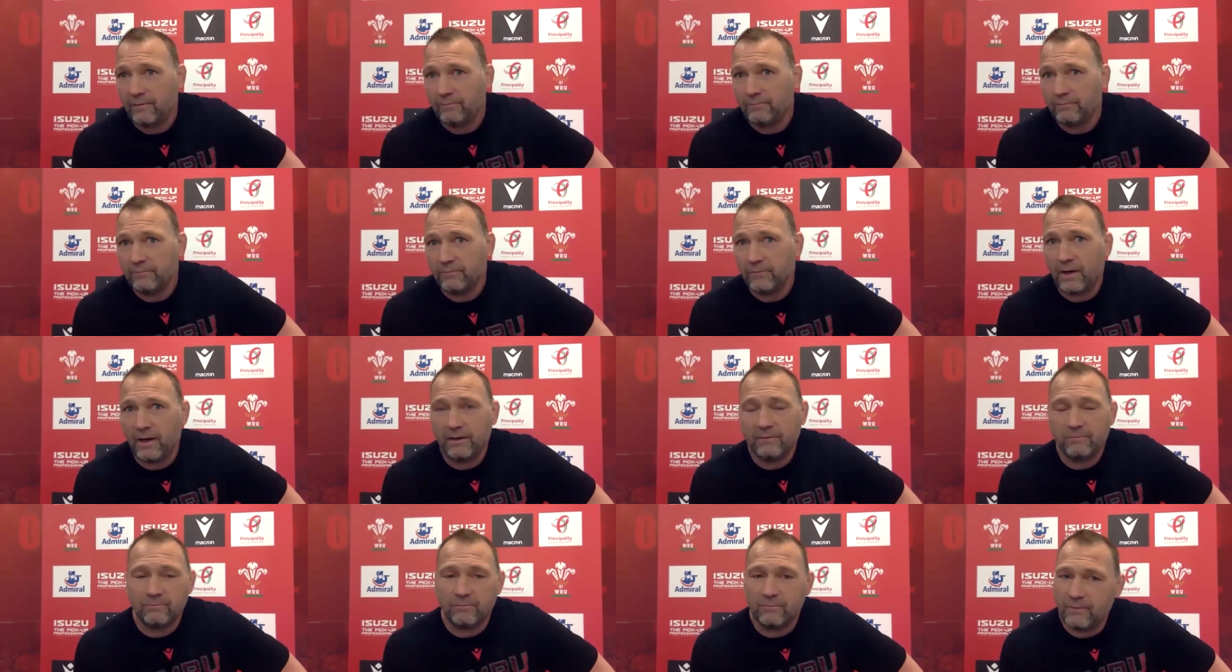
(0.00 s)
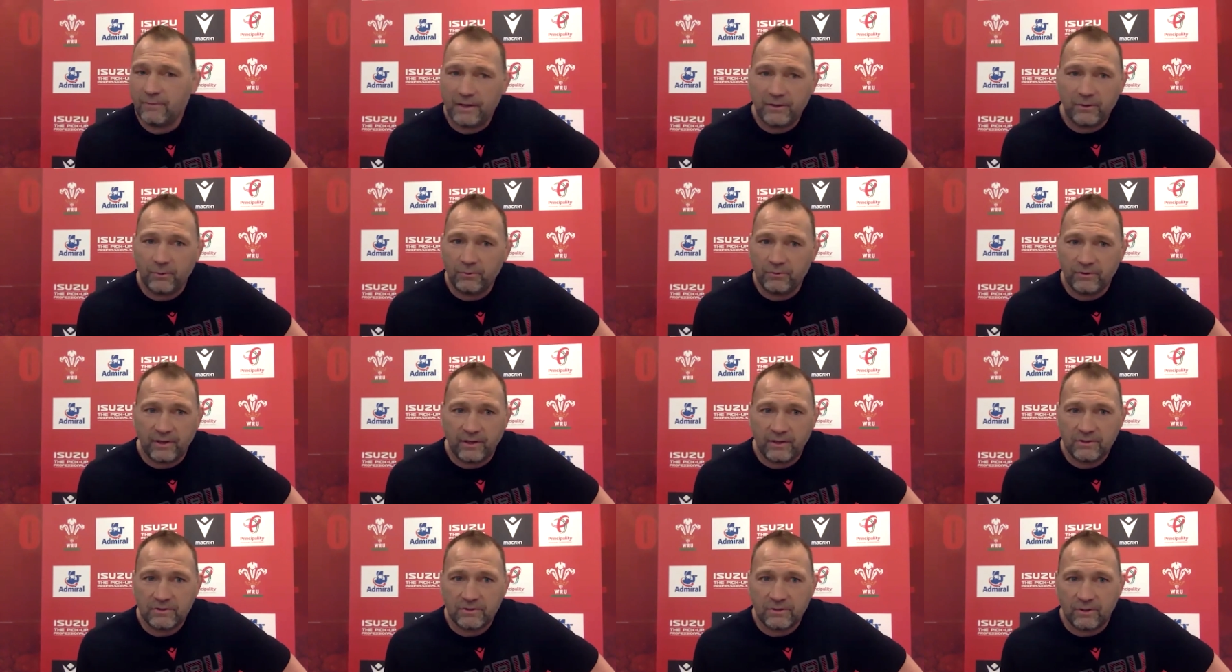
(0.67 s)
I, I don't
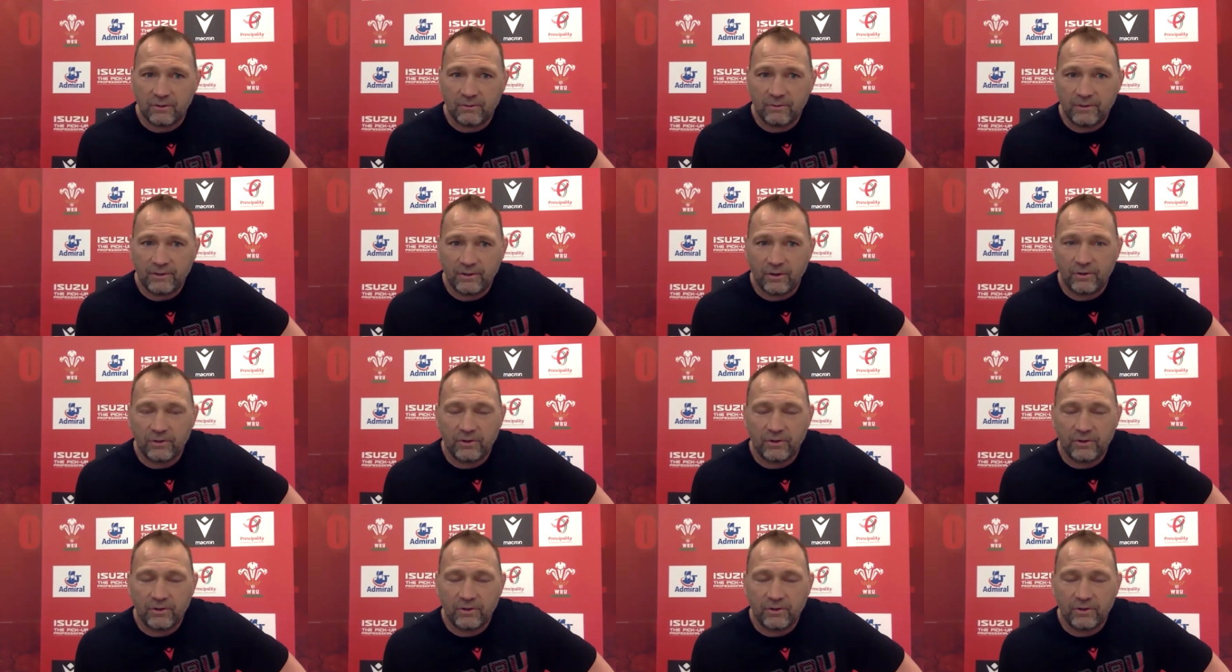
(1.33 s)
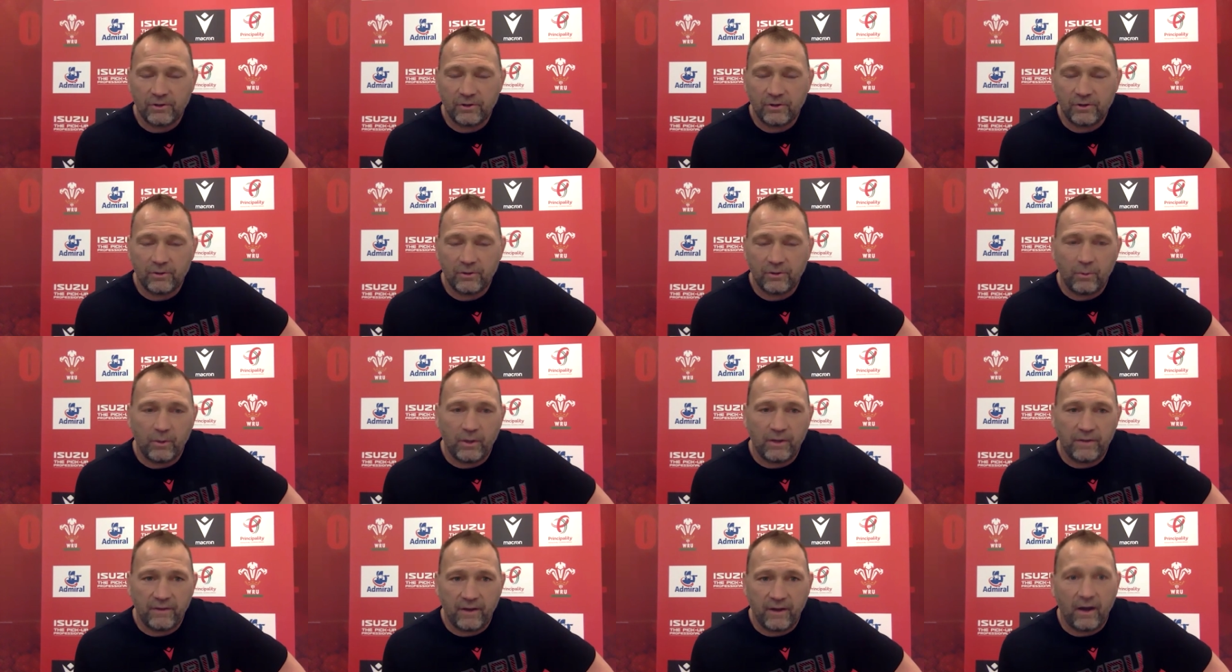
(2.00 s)
think so. Not in the way they
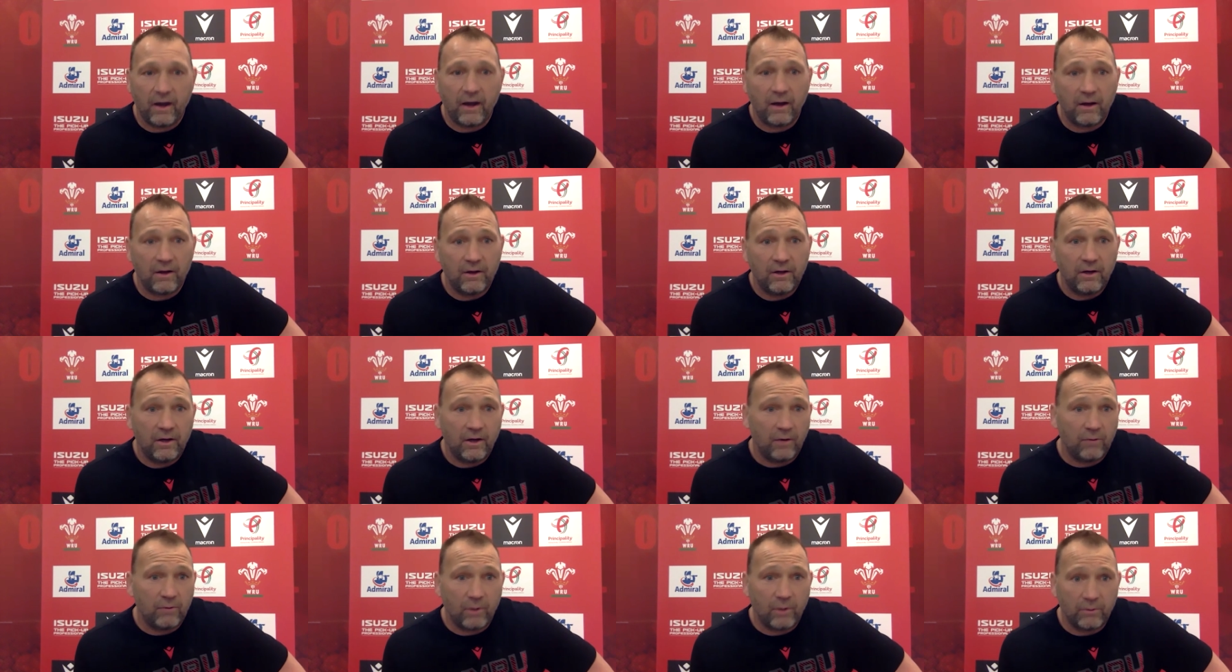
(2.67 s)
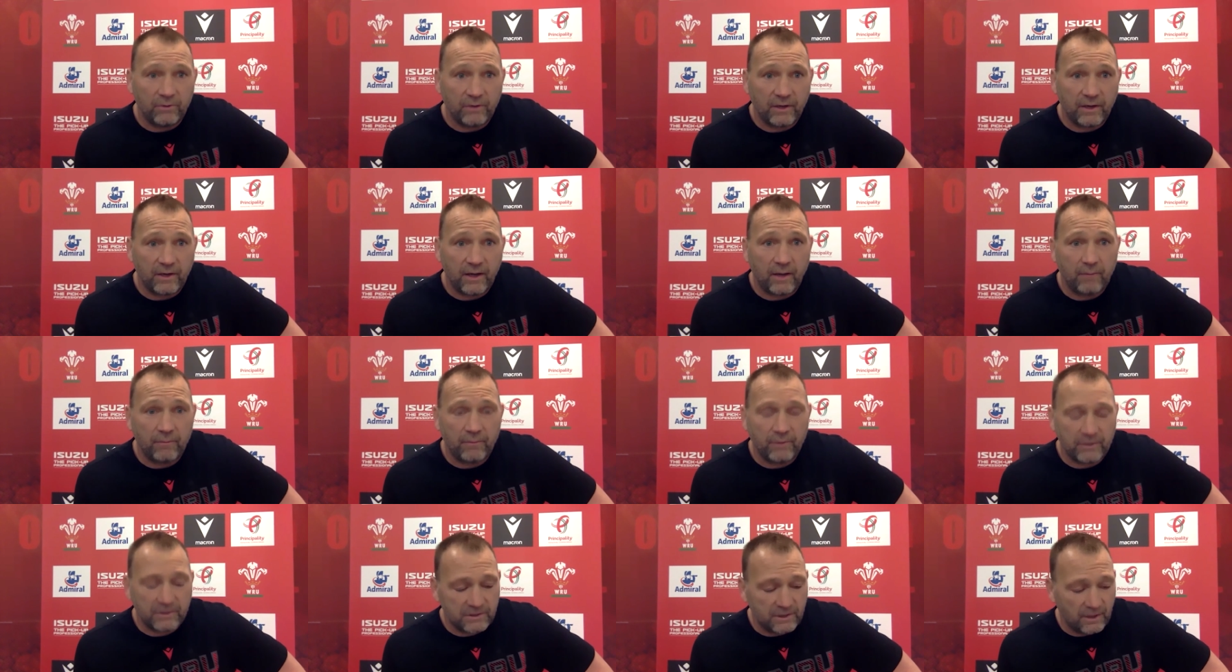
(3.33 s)
are around the camp.
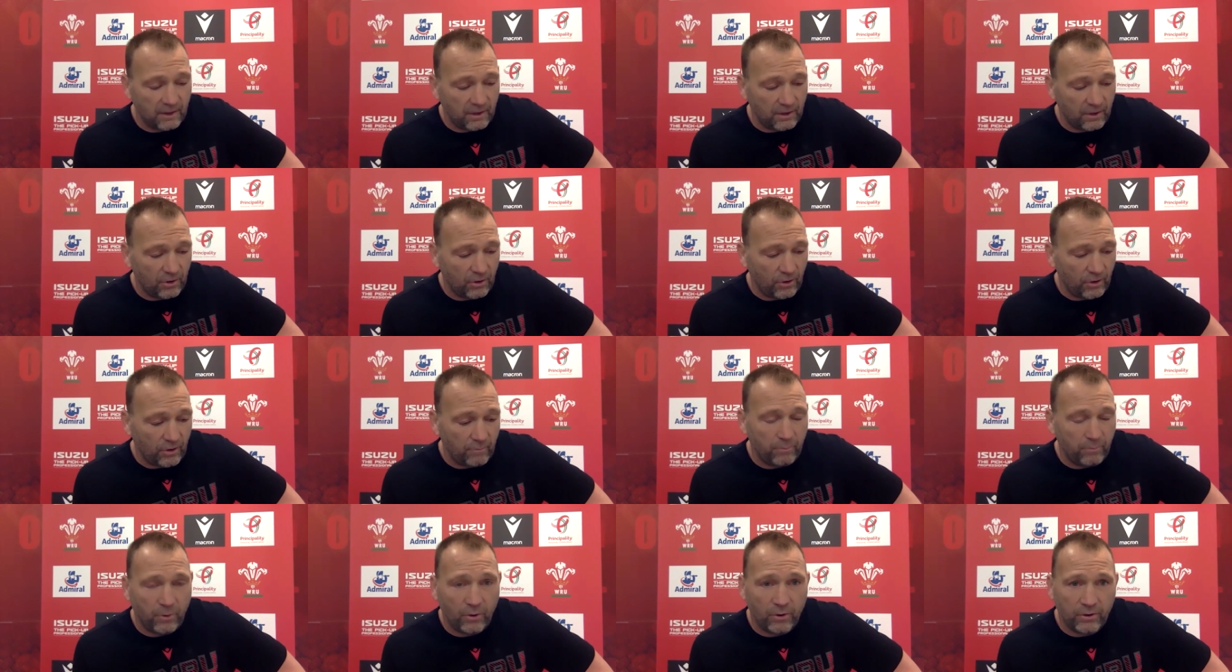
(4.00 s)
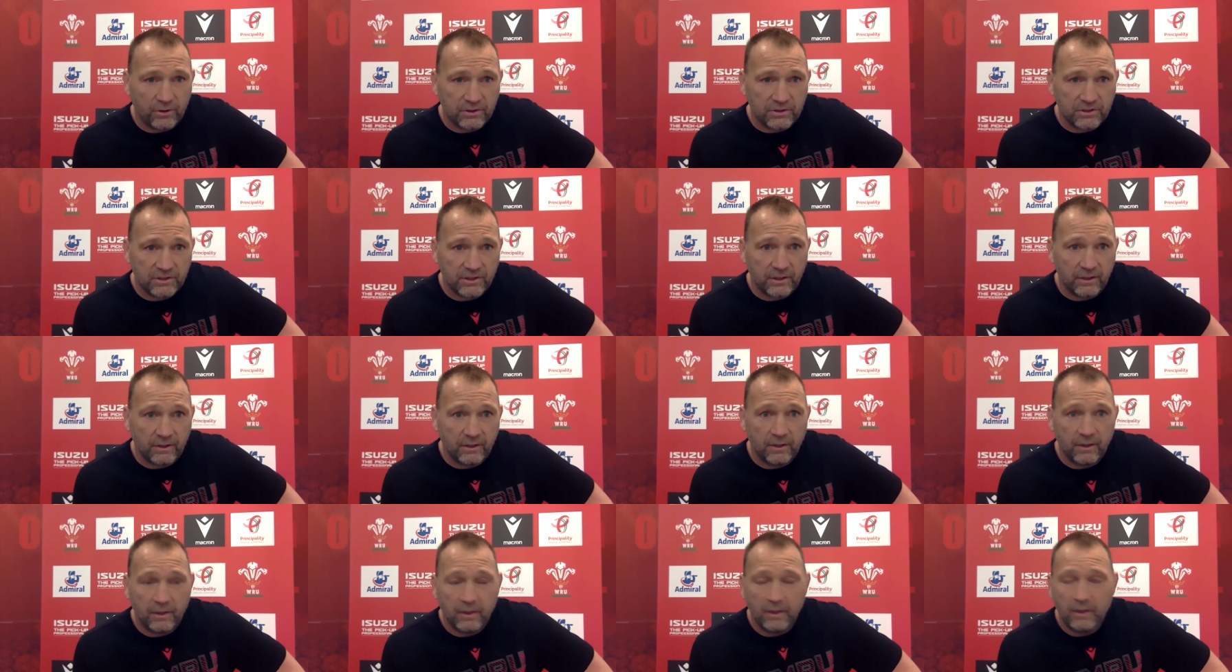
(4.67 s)
There's still a lot of buoyancy.